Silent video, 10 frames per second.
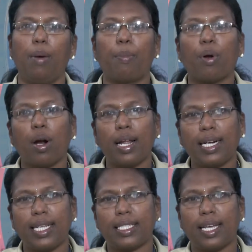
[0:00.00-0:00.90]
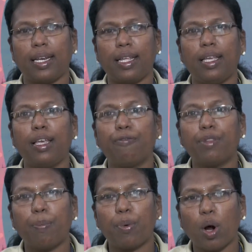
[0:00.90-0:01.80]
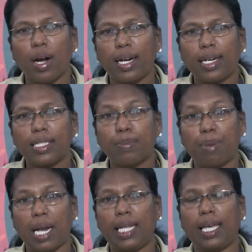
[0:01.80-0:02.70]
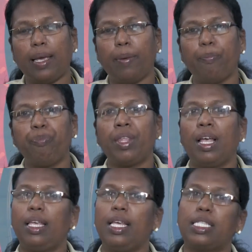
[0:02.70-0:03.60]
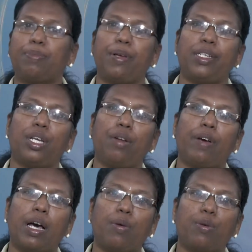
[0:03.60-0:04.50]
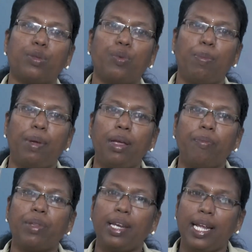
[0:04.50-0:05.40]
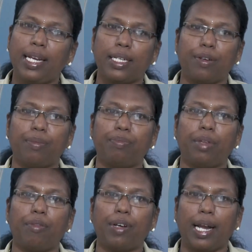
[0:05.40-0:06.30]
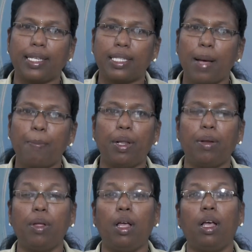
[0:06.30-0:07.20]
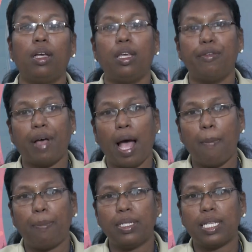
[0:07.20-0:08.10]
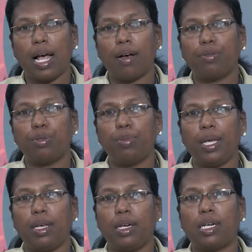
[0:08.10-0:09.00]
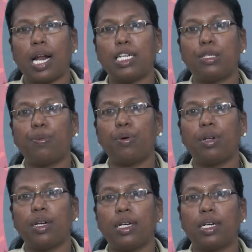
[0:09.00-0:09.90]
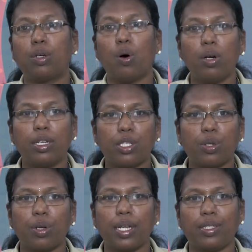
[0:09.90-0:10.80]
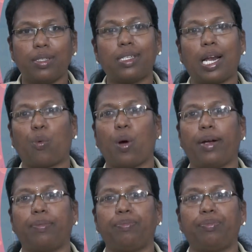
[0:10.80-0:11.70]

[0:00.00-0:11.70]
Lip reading: Product design. If the product is bulky, a special warehouse will be needed. For example, if apples have to be transported, a cold storage is required.